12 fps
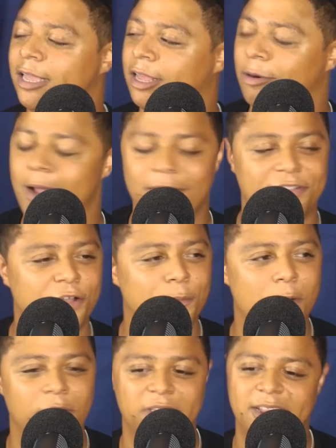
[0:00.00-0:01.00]
looking around
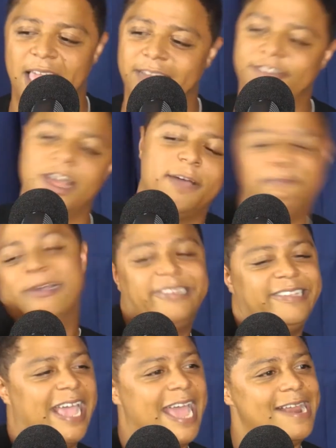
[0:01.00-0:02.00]
slow-mo and then Duck puts
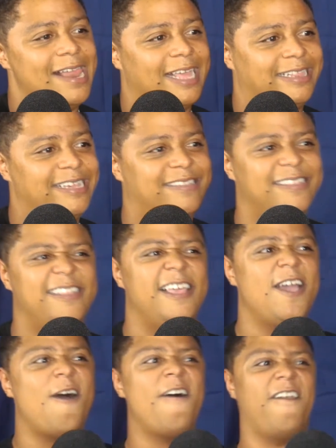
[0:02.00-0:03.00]
his hand out like this and then
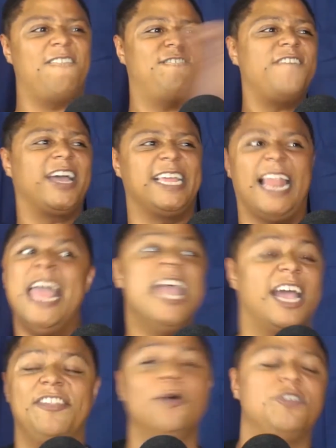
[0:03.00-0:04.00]
they all fucking
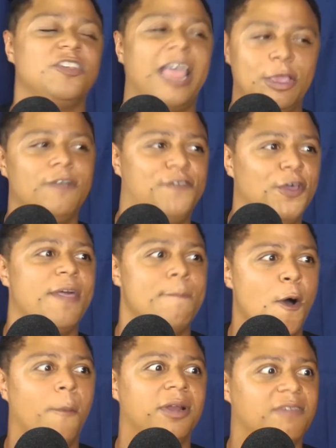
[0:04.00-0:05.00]
because it was just you can feel that
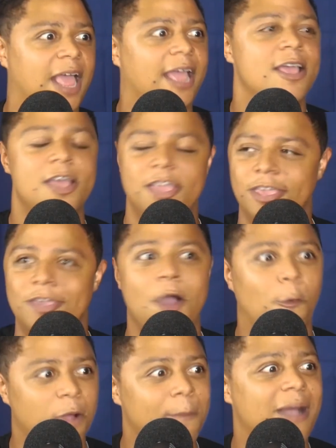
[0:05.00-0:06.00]
moment of
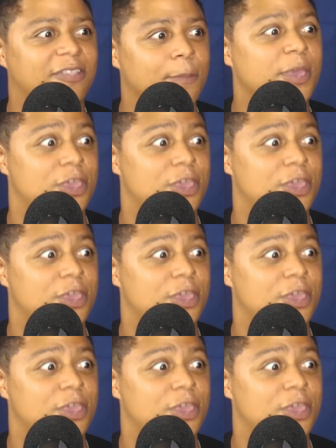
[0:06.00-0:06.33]
yo, we're about to be